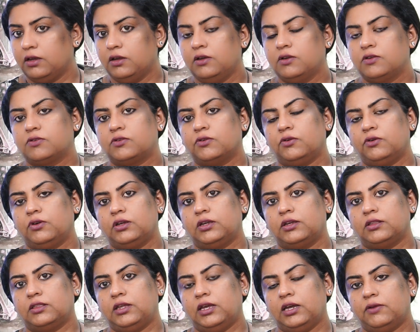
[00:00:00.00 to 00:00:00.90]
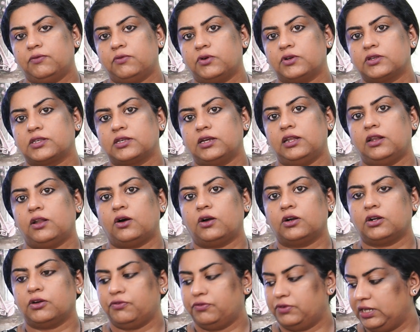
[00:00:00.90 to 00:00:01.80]
So there was a
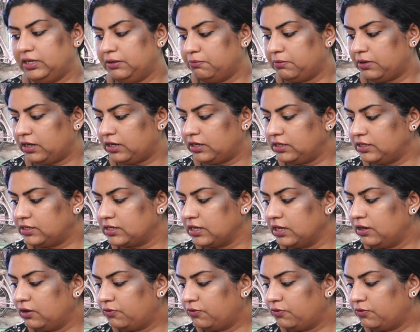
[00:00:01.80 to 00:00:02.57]
lot of demands